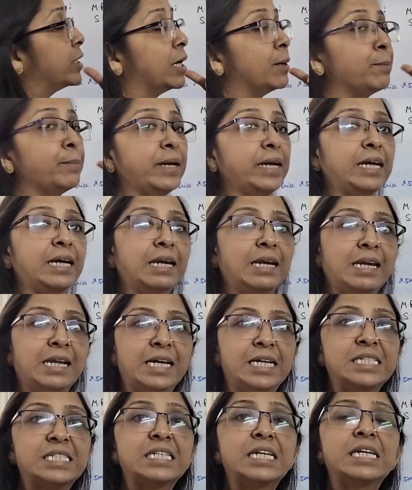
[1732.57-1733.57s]
we are paying
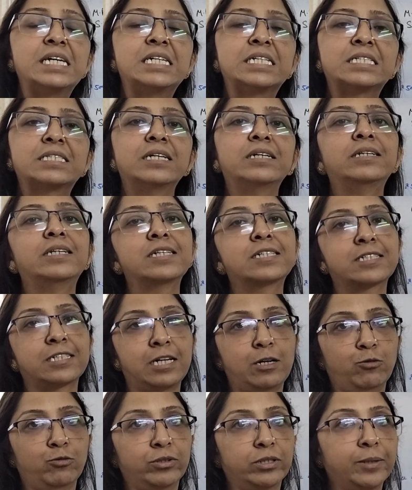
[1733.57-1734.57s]
less is the
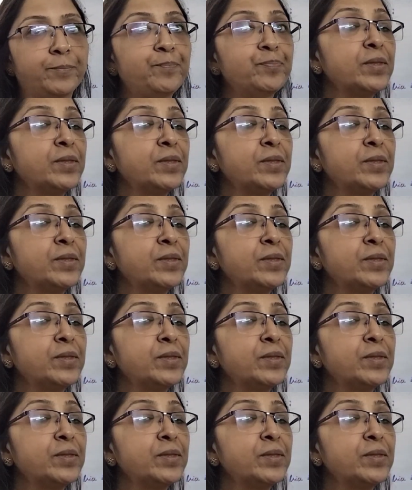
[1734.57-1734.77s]
discount.